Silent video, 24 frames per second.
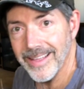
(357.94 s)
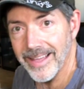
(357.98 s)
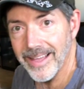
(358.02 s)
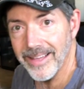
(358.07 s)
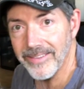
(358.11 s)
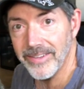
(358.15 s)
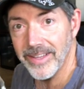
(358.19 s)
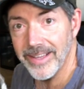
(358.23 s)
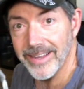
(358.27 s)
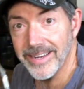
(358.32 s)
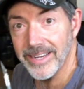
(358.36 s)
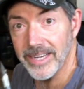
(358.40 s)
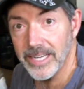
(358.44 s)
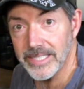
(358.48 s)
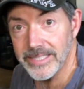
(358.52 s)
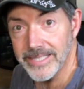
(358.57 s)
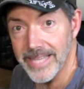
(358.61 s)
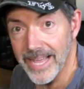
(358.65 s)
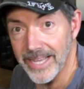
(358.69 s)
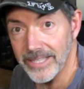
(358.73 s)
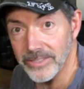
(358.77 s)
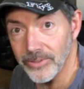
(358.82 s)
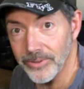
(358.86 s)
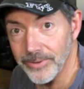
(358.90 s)
I got an
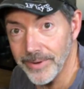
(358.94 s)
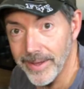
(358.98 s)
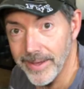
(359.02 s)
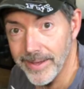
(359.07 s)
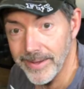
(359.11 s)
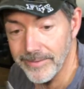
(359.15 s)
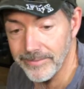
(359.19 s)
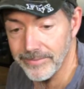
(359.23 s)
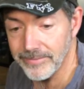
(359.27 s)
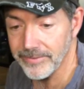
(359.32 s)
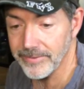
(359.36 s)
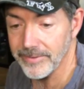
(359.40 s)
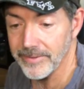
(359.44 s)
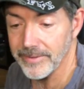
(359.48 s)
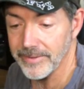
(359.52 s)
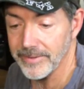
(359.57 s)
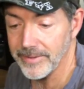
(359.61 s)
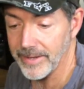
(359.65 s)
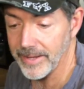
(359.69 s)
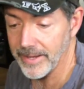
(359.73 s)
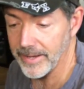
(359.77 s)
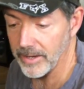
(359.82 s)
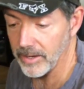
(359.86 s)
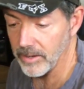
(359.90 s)
X-Acto knife
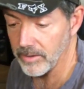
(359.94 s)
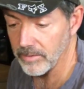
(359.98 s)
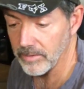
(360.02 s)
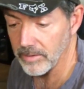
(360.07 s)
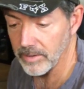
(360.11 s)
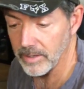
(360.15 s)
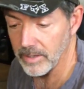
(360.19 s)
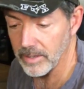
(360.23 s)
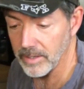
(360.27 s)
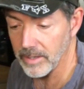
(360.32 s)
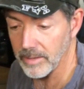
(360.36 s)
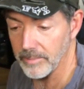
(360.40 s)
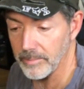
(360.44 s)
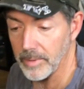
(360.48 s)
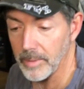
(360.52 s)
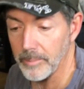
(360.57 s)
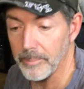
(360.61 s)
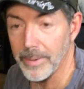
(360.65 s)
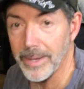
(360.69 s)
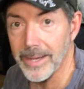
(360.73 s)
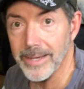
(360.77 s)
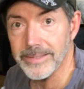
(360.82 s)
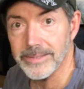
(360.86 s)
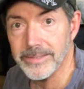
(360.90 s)
now, a
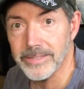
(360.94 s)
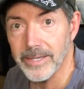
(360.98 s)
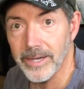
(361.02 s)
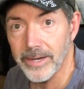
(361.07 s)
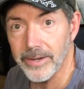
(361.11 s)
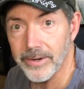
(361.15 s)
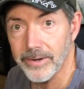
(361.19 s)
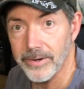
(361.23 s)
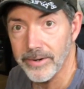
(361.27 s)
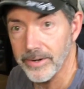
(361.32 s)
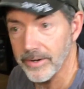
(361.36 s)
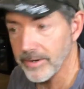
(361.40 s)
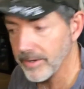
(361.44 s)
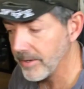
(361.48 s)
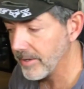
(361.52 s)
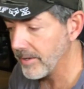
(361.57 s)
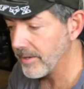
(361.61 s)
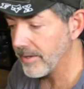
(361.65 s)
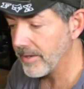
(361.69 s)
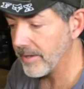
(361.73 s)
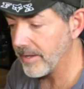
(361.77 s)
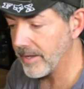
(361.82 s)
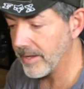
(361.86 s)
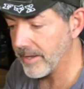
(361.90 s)
box cutter,
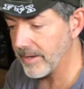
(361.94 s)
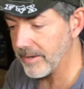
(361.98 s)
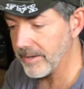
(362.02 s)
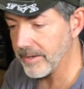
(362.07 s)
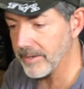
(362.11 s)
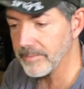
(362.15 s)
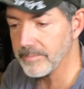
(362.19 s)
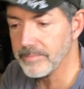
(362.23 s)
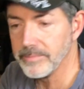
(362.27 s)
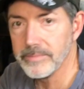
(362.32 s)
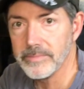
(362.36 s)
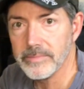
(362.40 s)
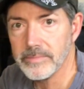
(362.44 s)
and a